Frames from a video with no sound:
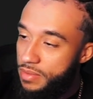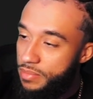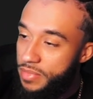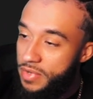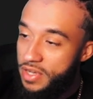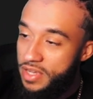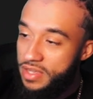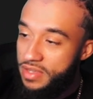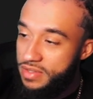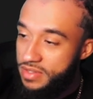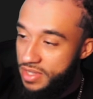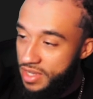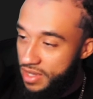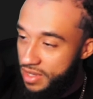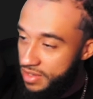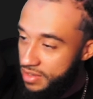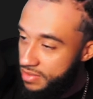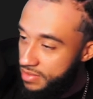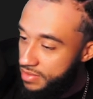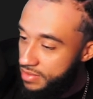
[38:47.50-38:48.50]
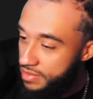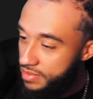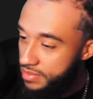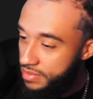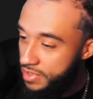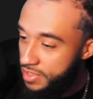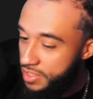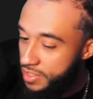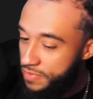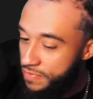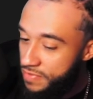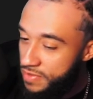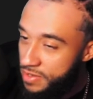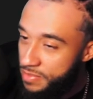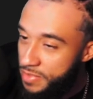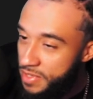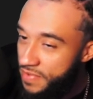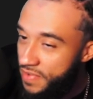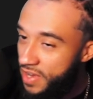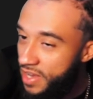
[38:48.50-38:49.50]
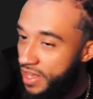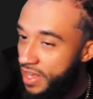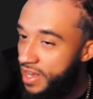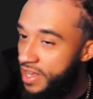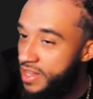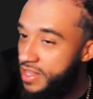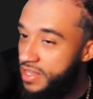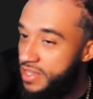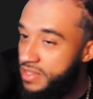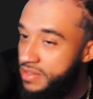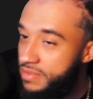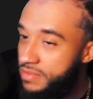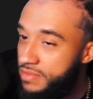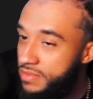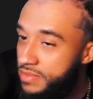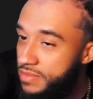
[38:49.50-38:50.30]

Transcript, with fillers: But yeah, this is from Evangelion.